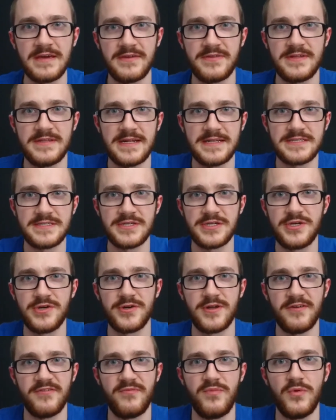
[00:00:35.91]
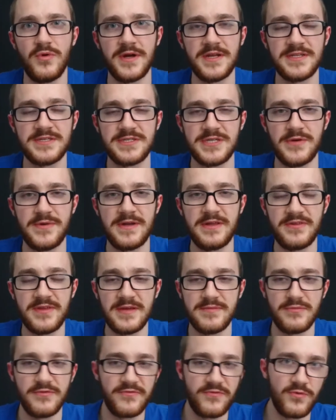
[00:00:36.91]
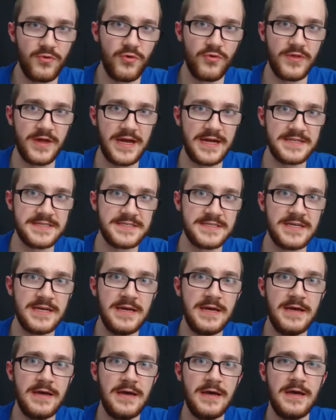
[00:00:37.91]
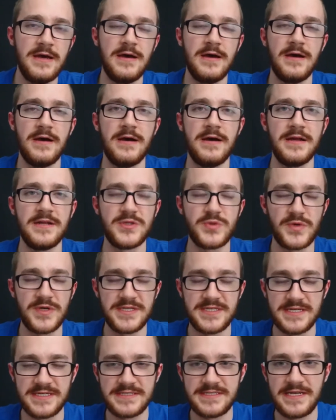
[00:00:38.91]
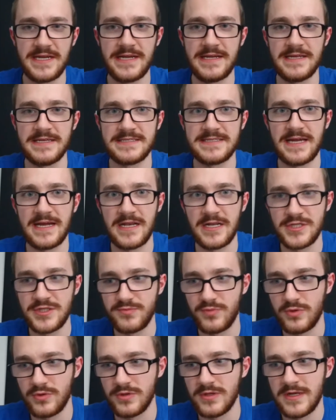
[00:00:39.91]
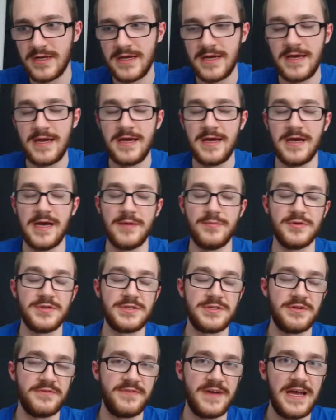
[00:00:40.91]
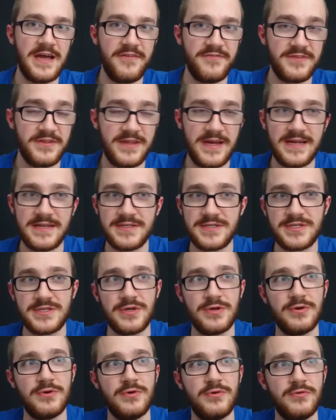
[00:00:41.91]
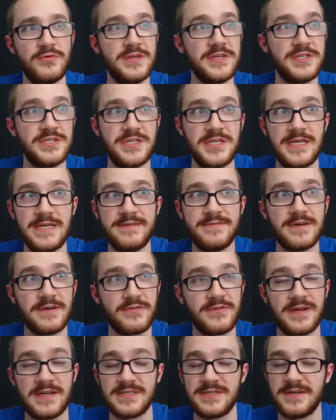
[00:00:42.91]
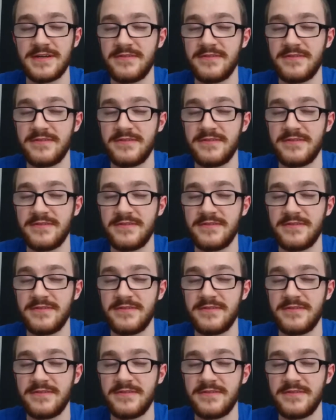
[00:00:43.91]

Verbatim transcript: I think that's the cutoff point, so anything before that uh, in 2016 is eligible, uh, but stuff after that, so this year you've got things